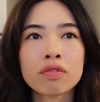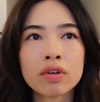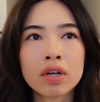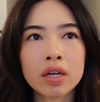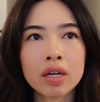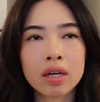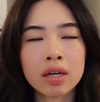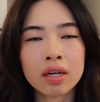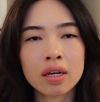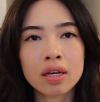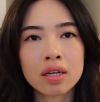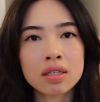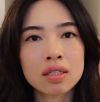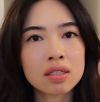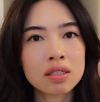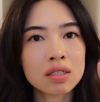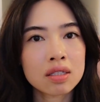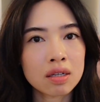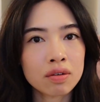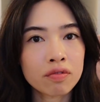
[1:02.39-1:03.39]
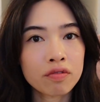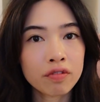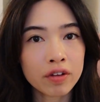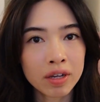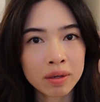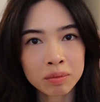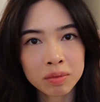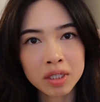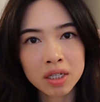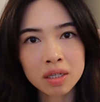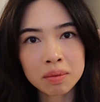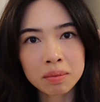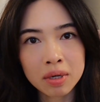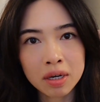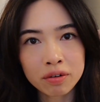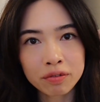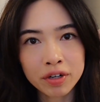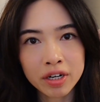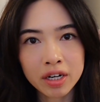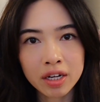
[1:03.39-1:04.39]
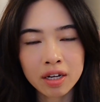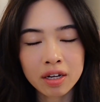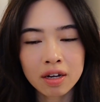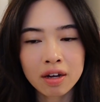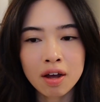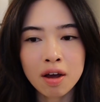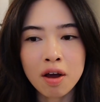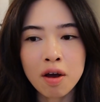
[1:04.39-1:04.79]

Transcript: reading and some family about reading,